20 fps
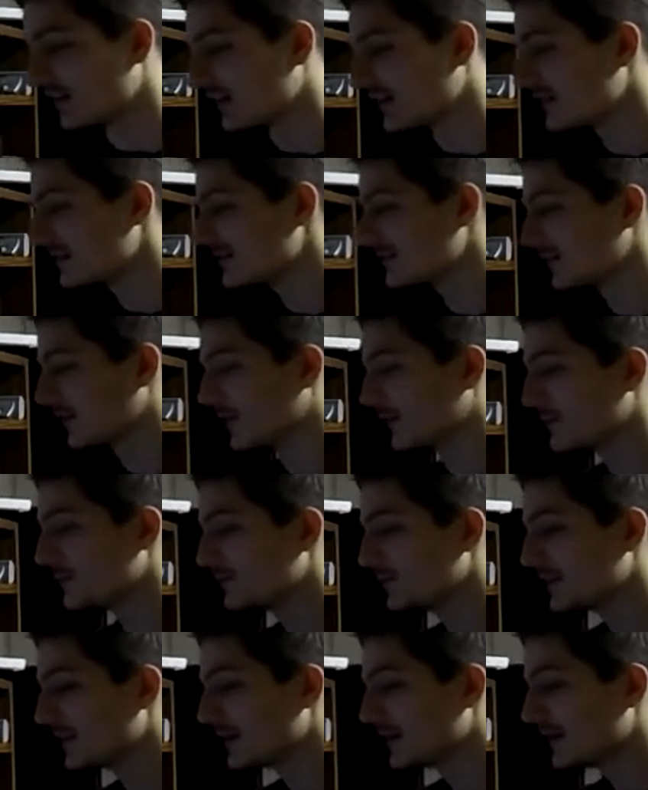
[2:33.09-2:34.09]
So
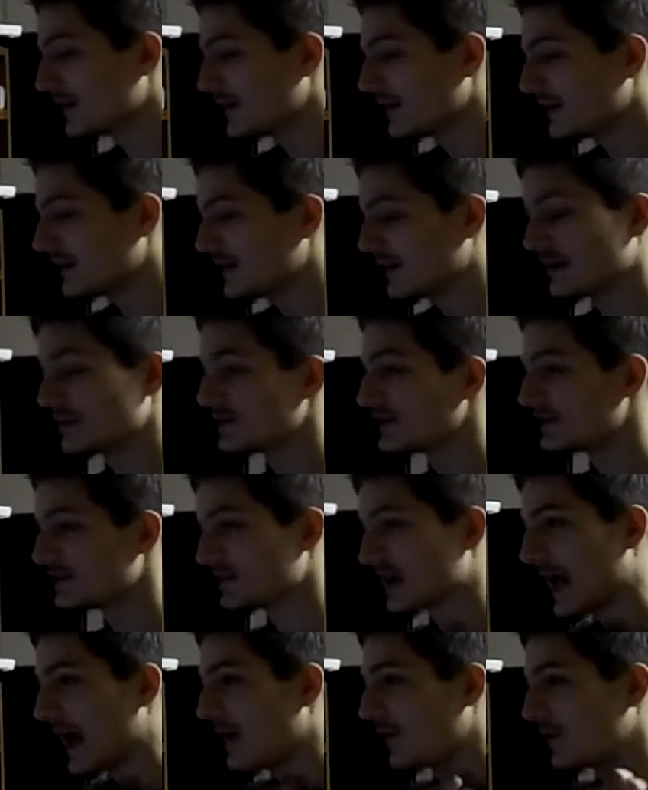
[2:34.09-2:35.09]
that's just
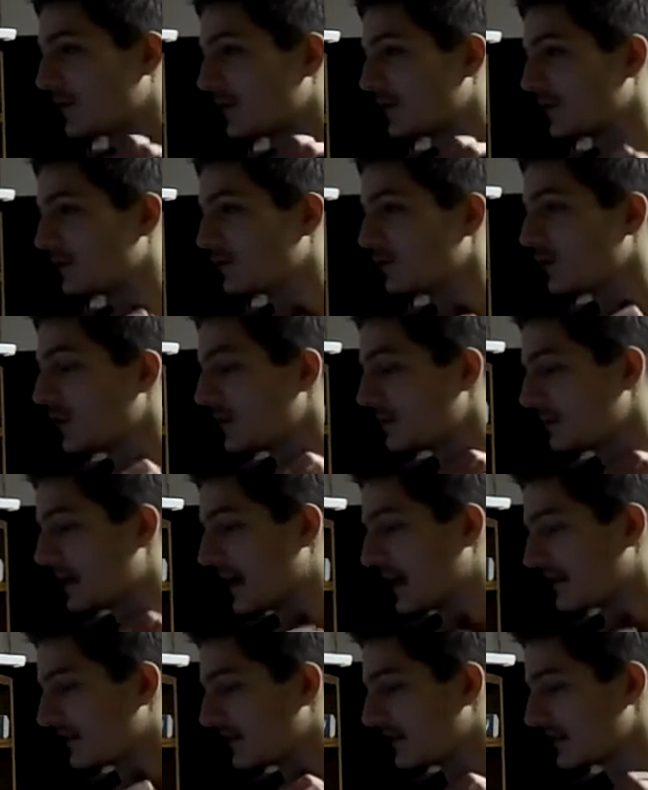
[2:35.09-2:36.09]
how they grew up
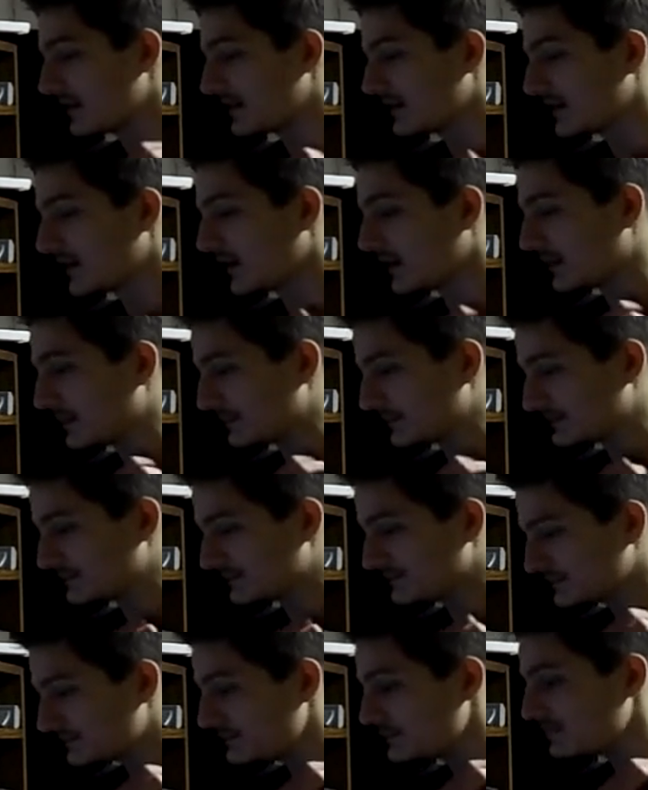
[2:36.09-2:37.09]
back then.
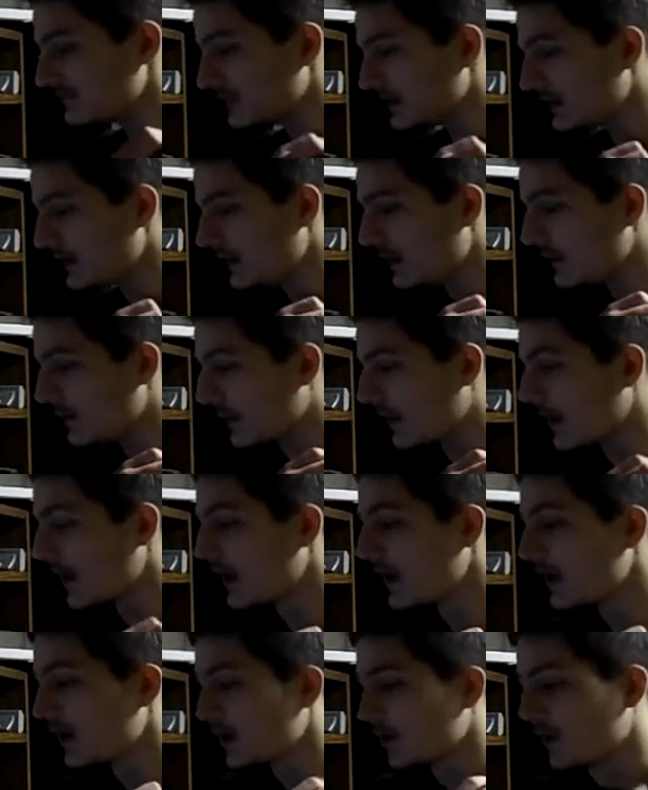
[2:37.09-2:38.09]
But
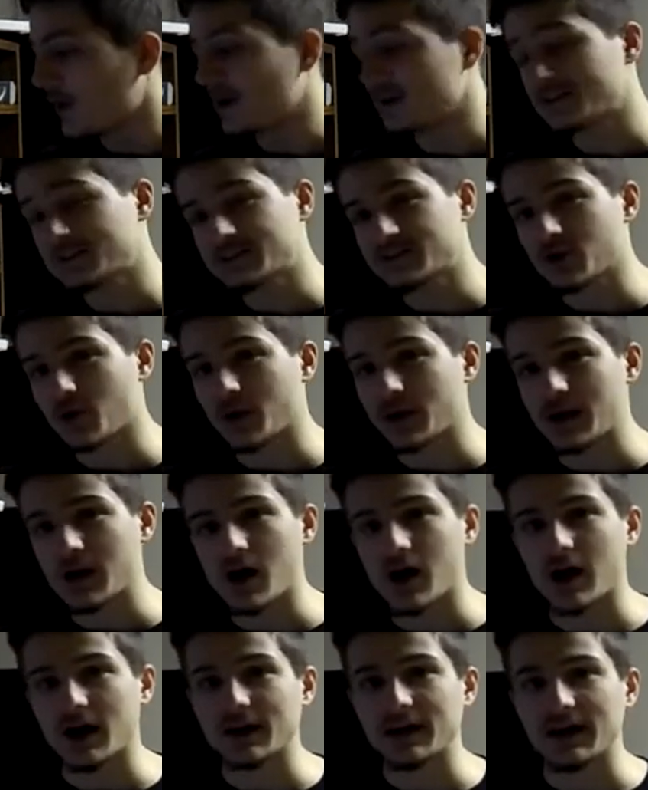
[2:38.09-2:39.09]
while this is going
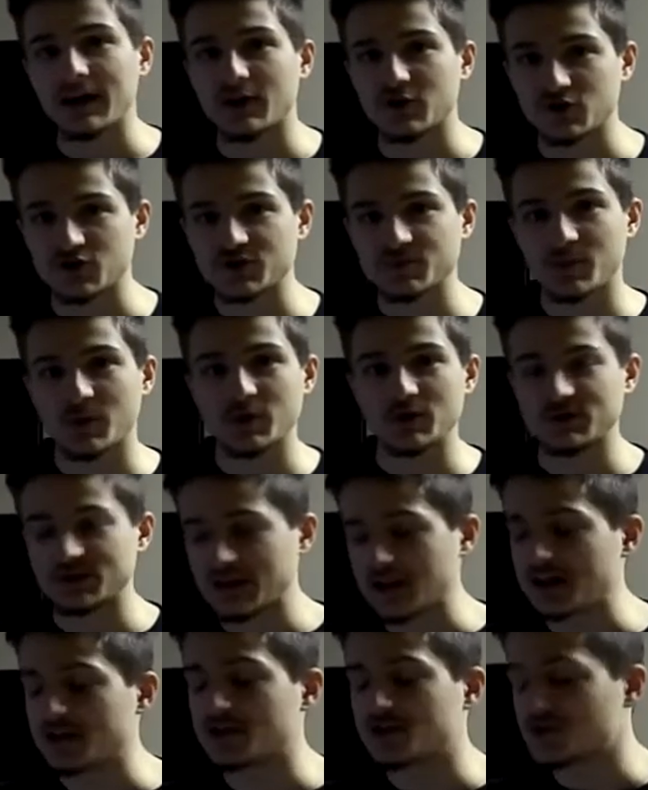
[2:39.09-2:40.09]
on, interspersed
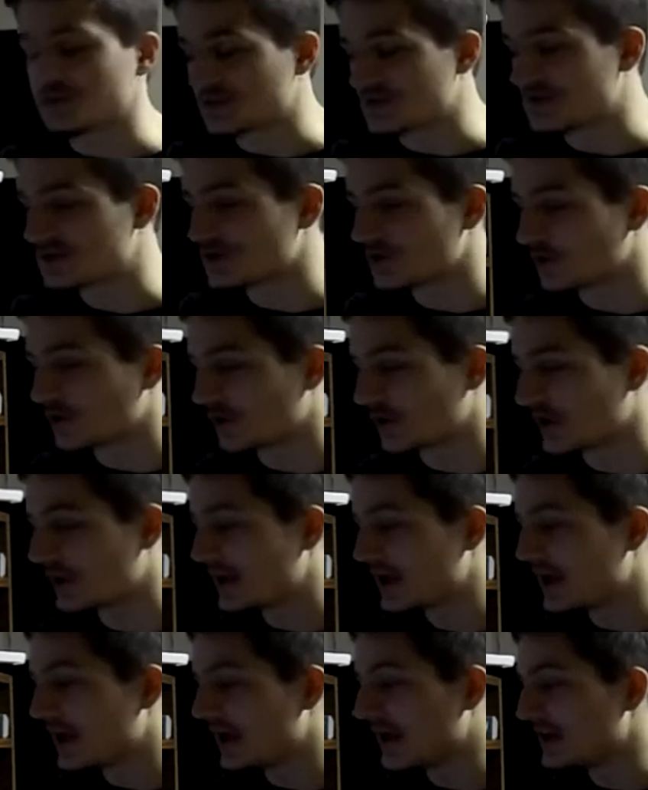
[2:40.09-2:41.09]
into the story
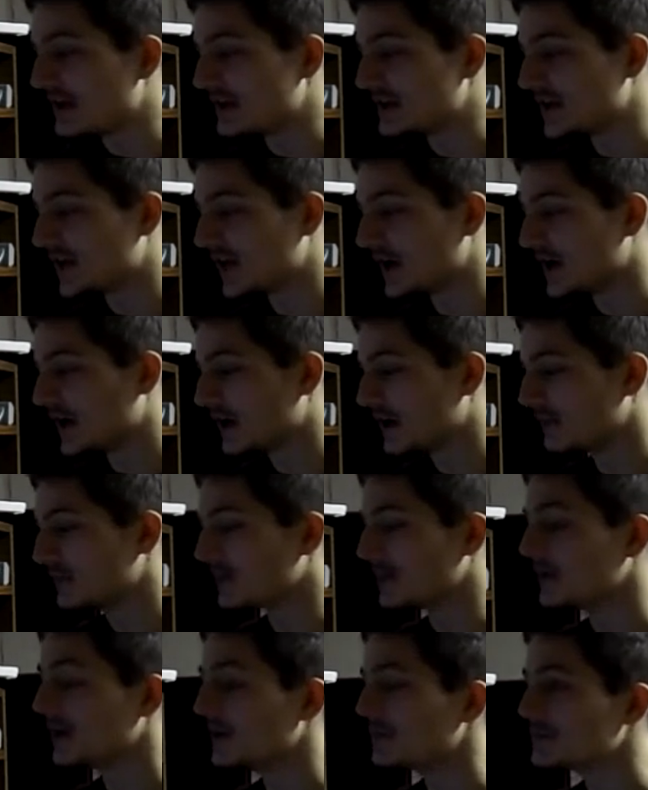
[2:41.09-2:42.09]
is
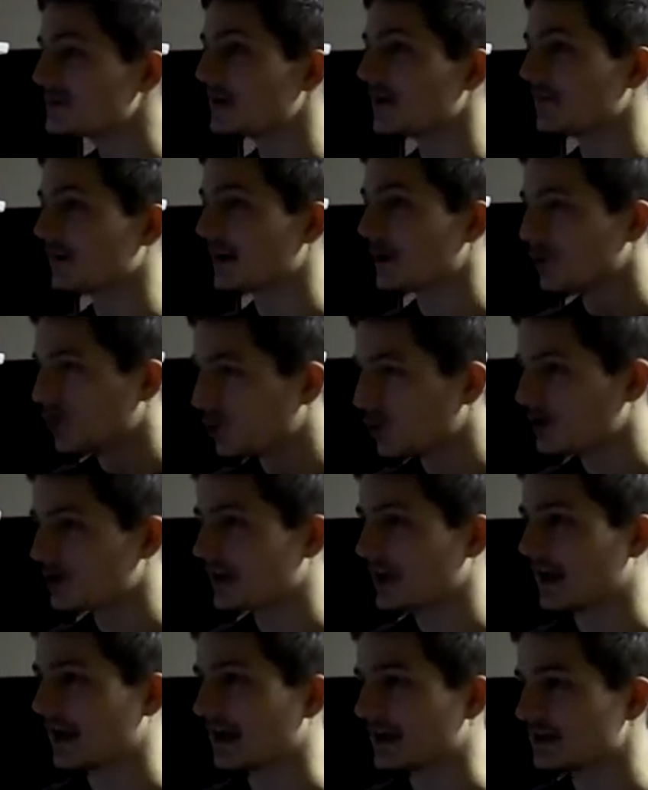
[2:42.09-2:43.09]
clips of a court
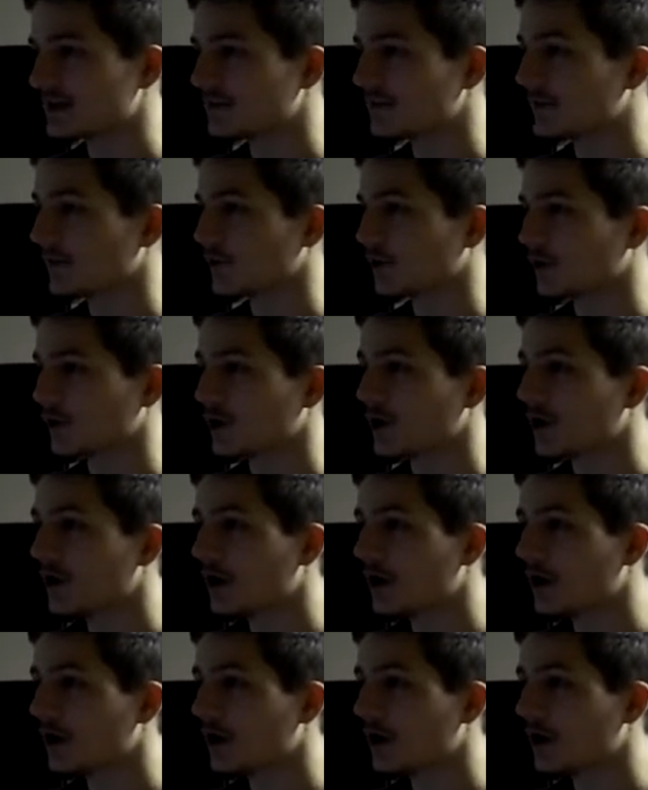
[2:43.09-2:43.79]
case for